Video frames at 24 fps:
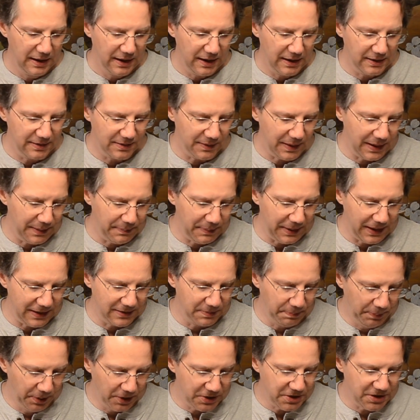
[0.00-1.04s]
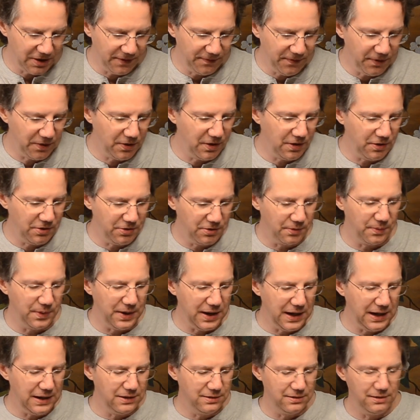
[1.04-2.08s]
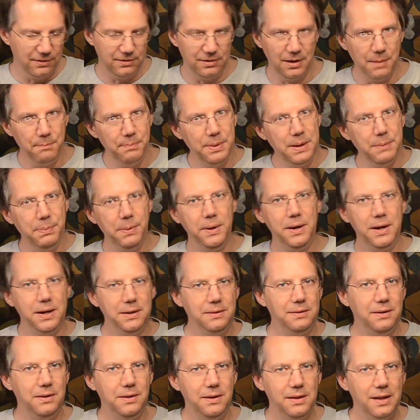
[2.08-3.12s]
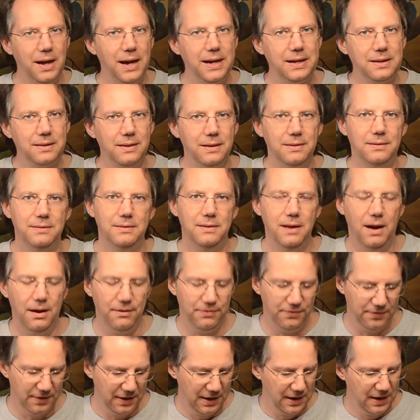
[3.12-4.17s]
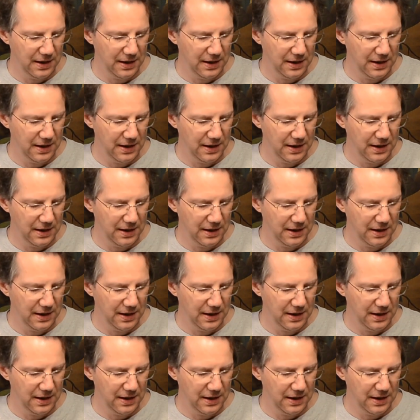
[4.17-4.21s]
And so, but it's pushing for a 3. So some people out there like this stuff.